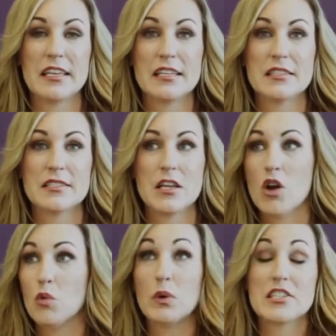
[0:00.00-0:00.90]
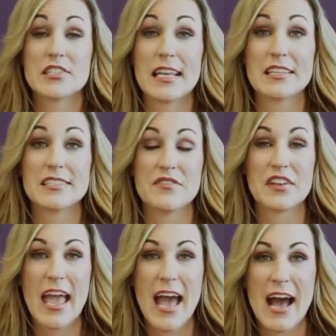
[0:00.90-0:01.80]
is, which states
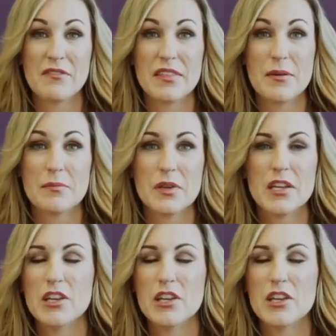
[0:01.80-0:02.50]
even have them,